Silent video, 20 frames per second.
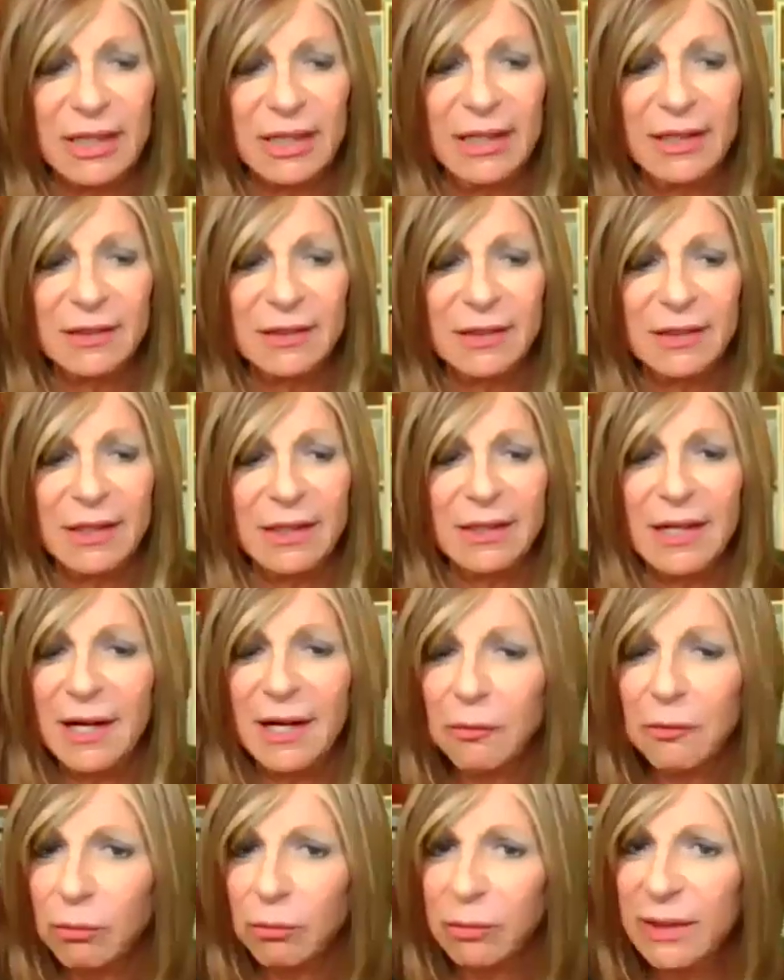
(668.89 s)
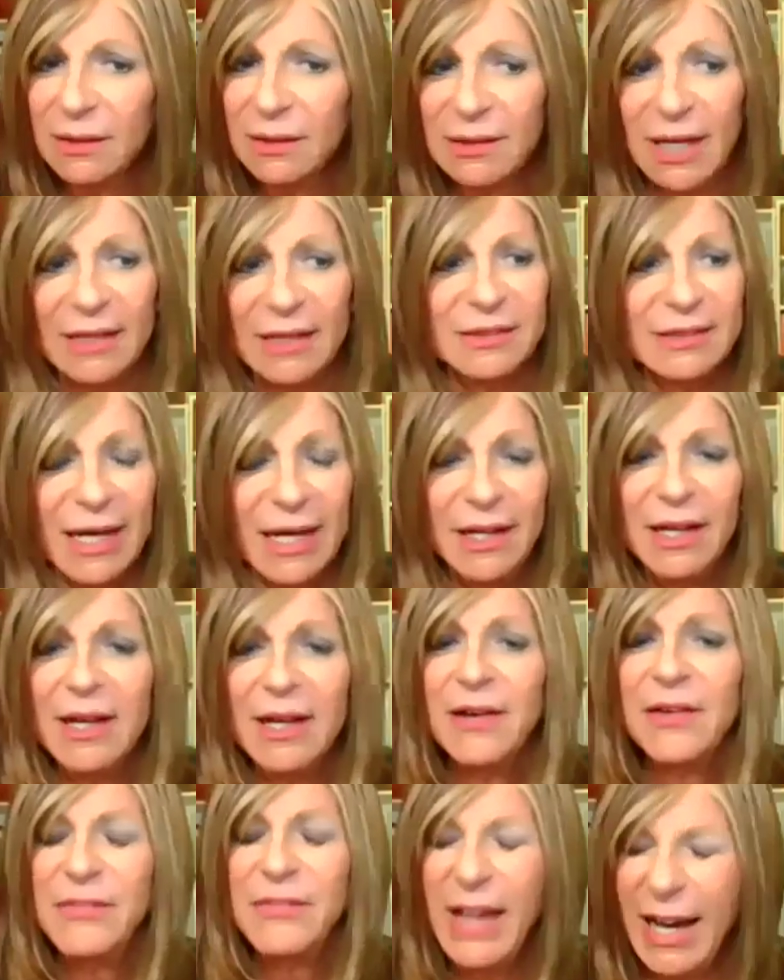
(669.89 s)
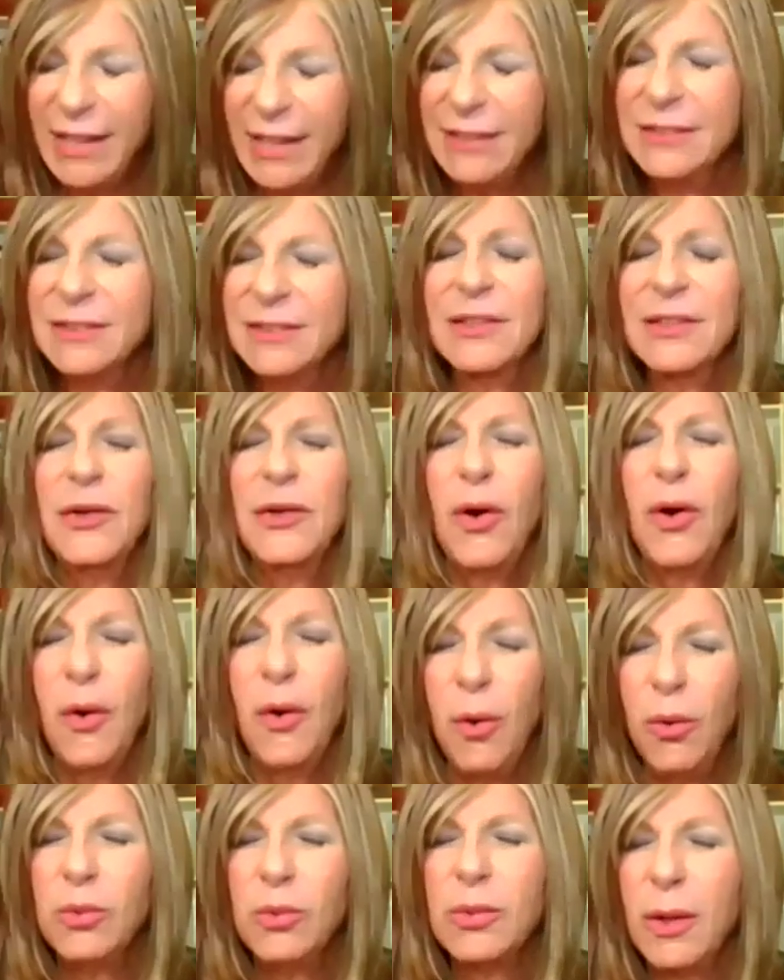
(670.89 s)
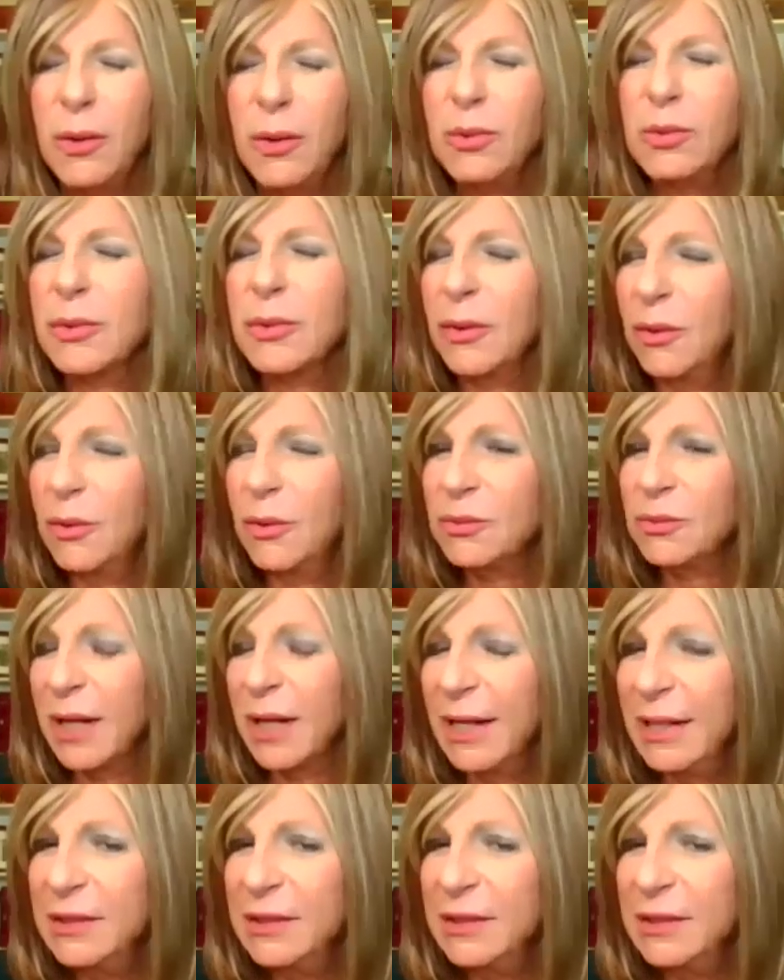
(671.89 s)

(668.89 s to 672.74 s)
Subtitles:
And I realize that that is an old